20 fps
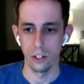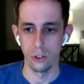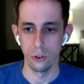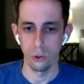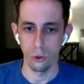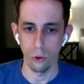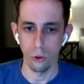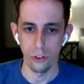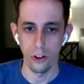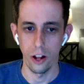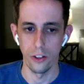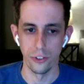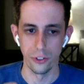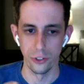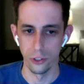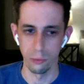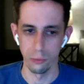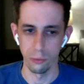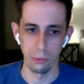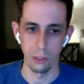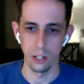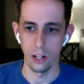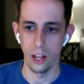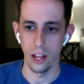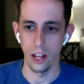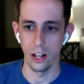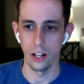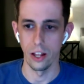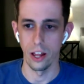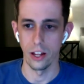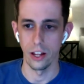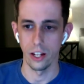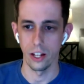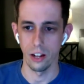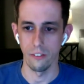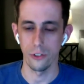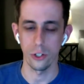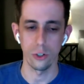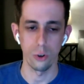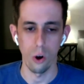Google's not stupid. And if
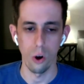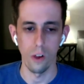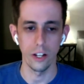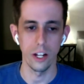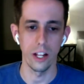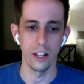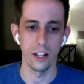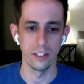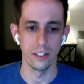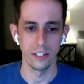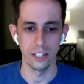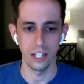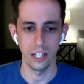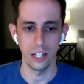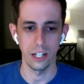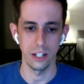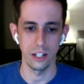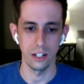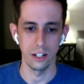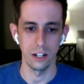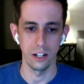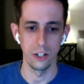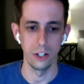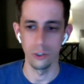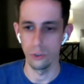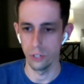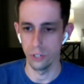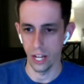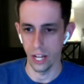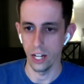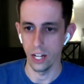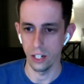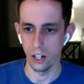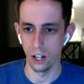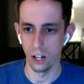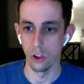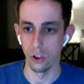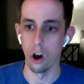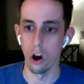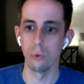they're crawling and seeing a new date
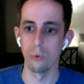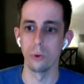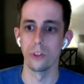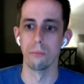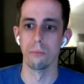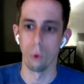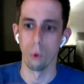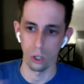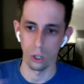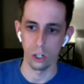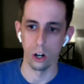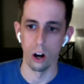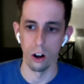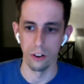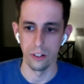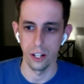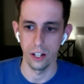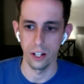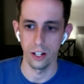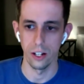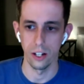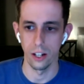along with more content,